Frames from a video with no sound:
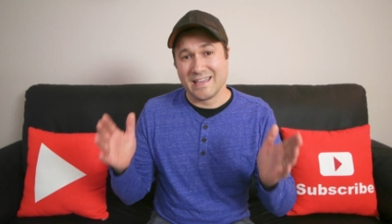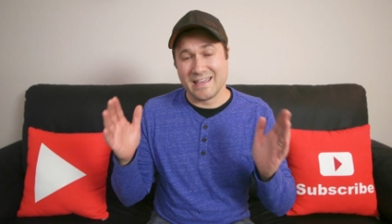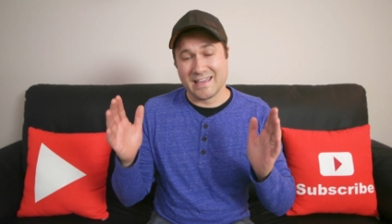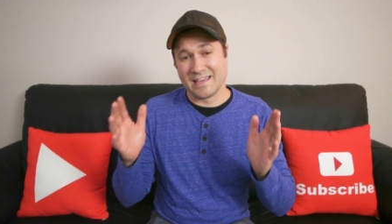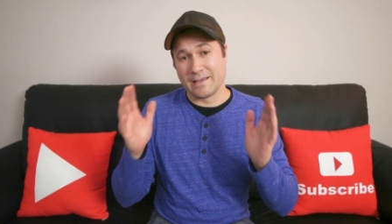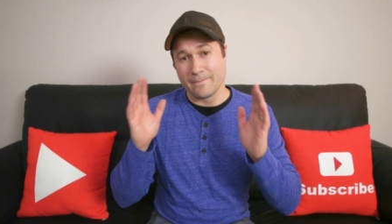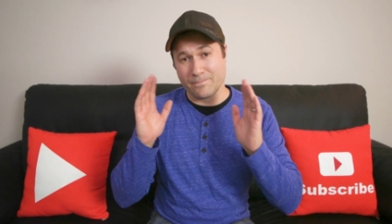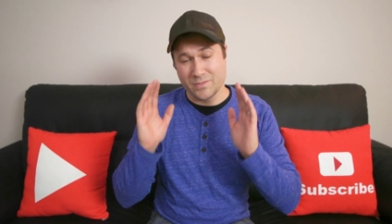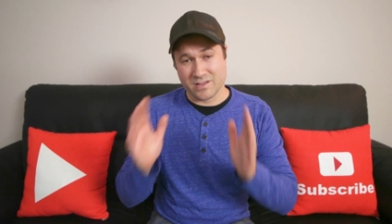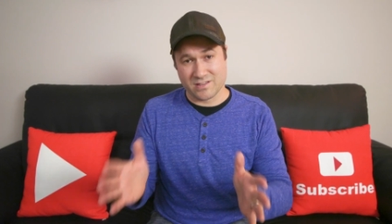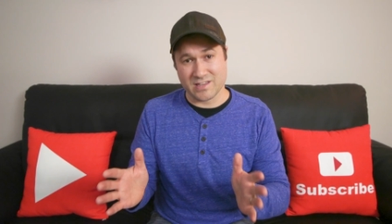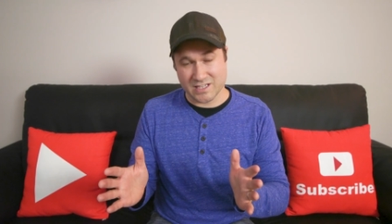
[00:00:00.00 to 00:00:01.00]

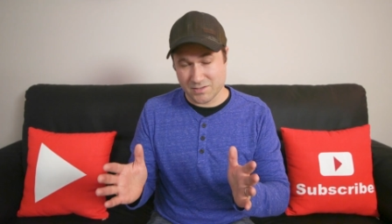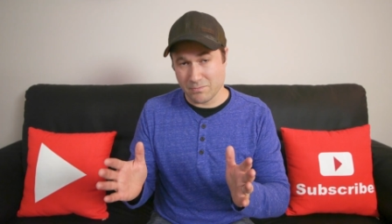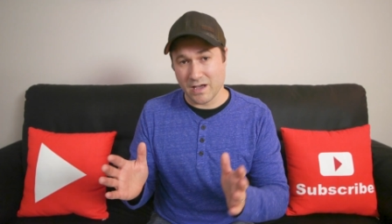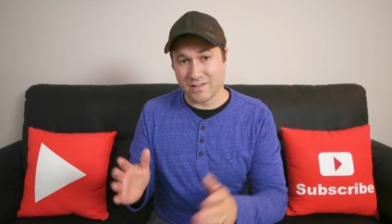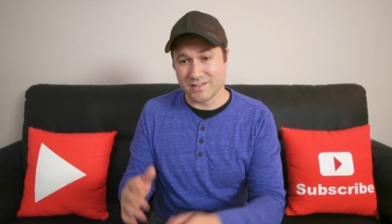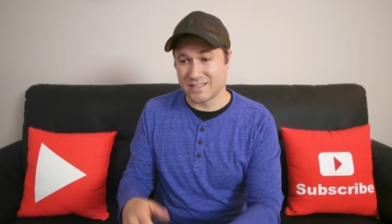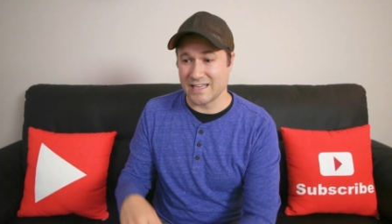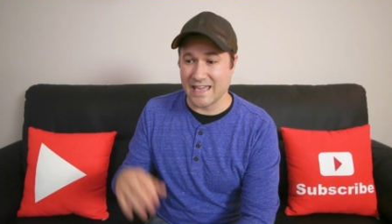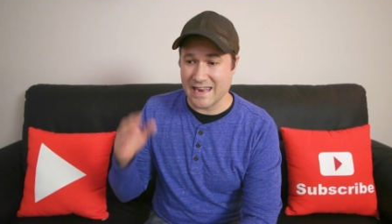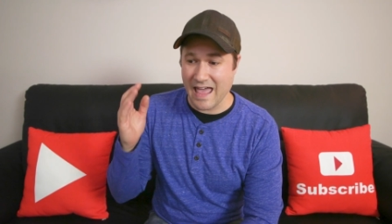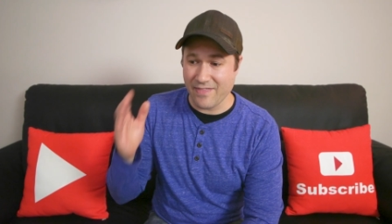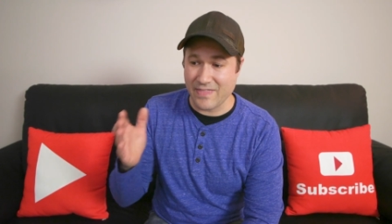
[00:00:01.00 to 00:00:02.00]
in six months
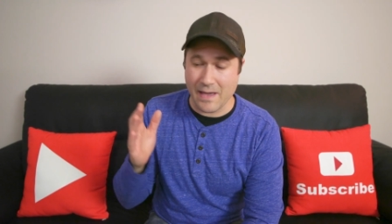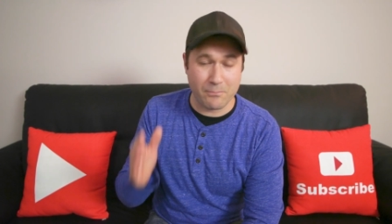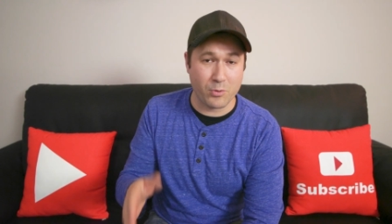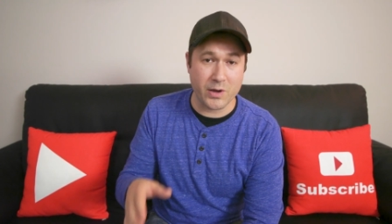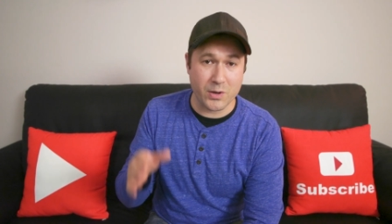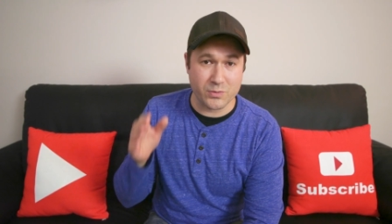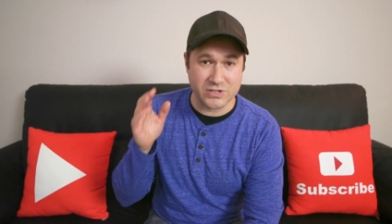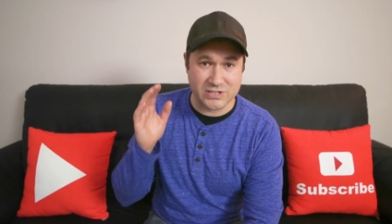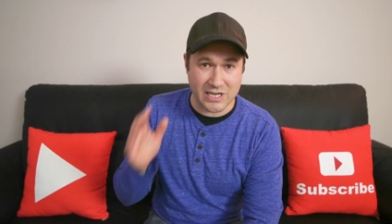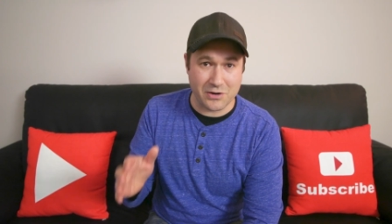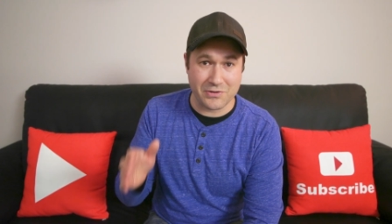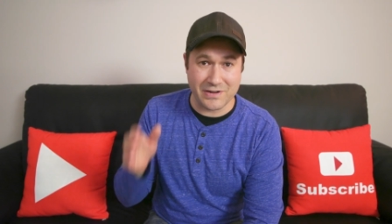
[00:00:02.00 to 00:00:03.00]
and at that point was
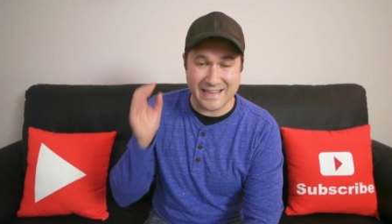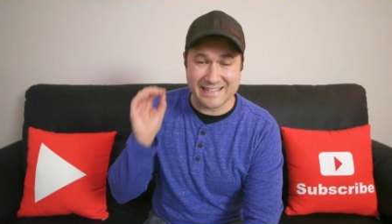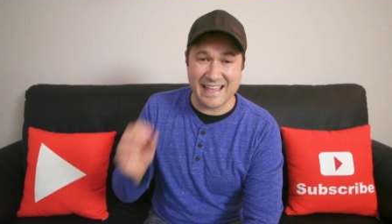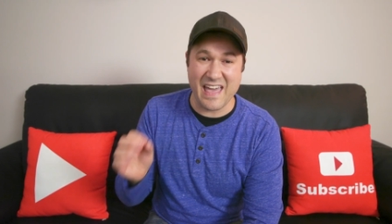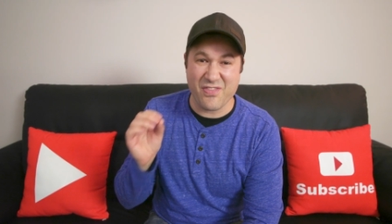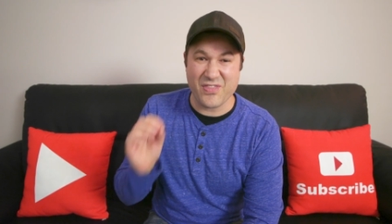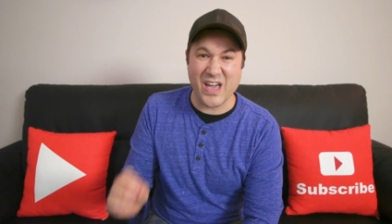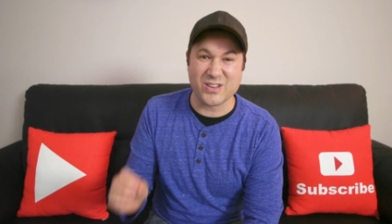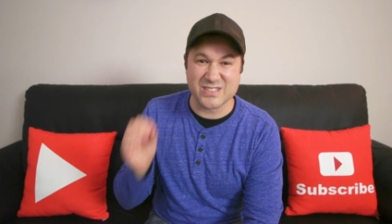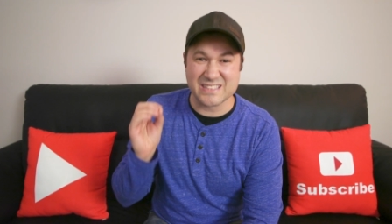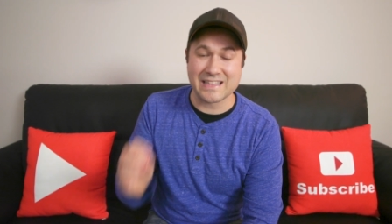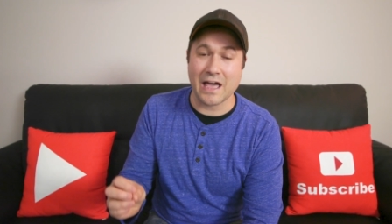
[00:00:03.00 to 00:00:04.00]
generating
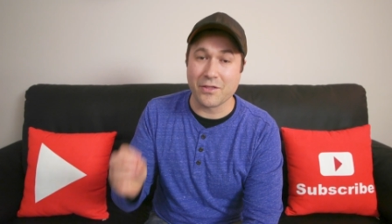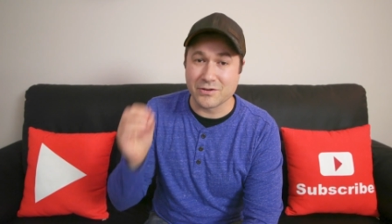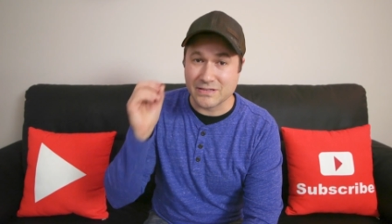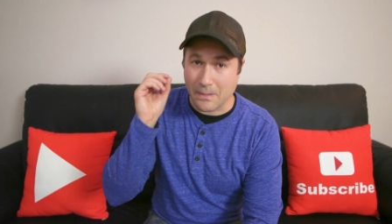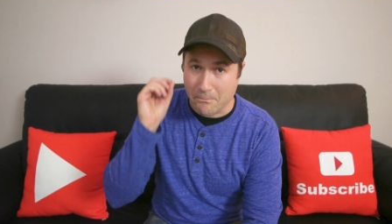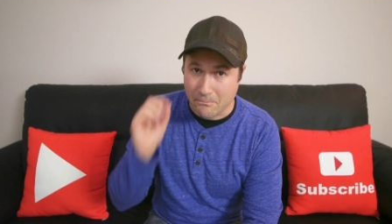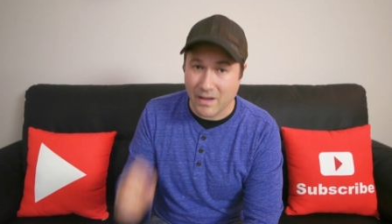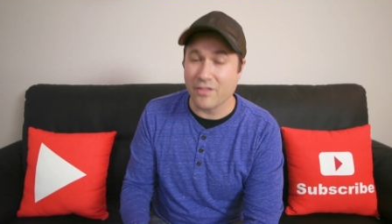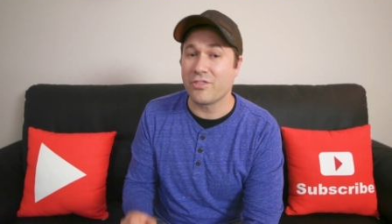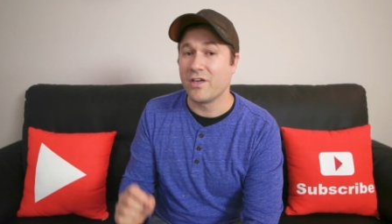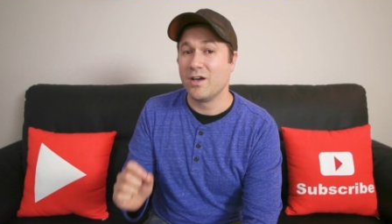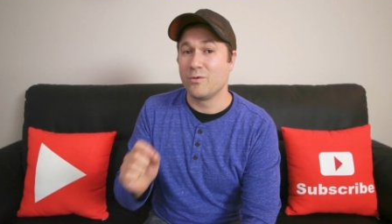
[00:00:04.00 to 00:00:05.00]
$10,000 a
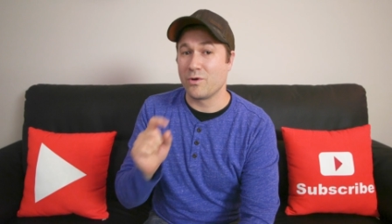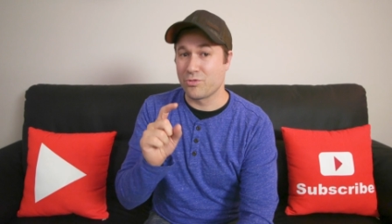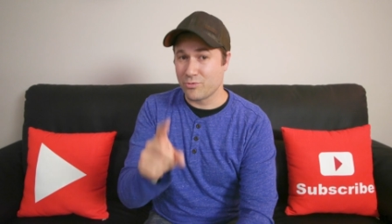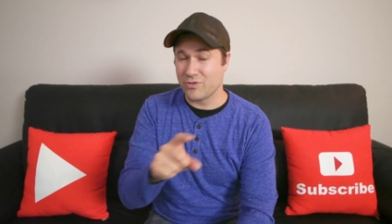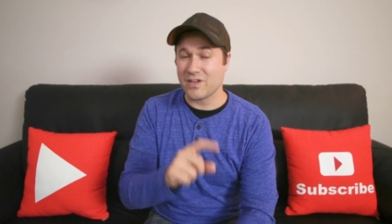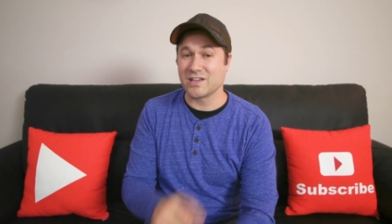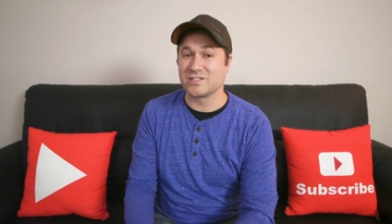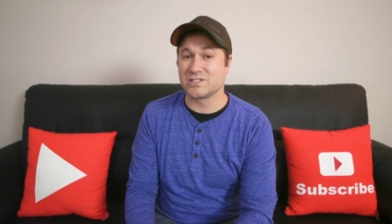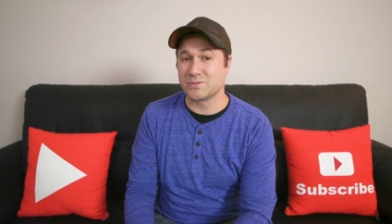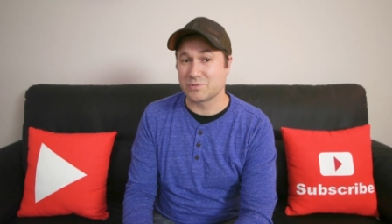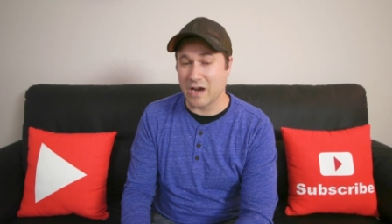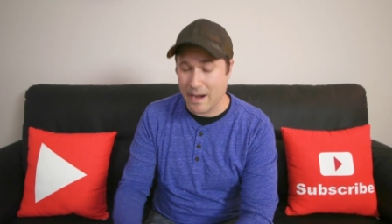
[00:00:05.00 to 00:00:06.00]
month with 3,000
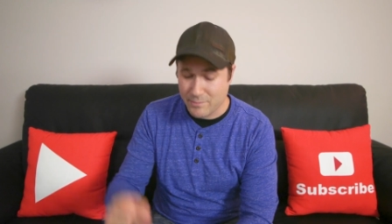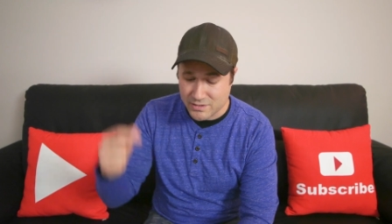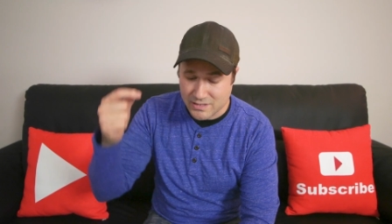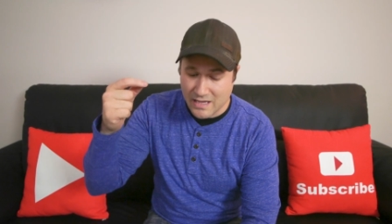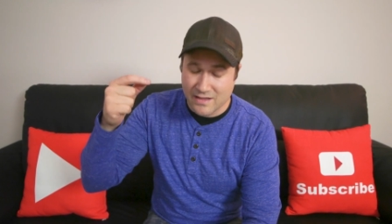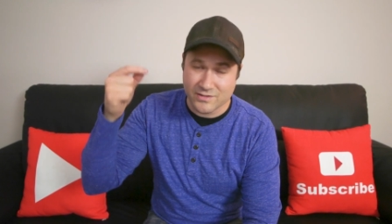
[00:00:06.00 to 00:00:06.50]
subscribers,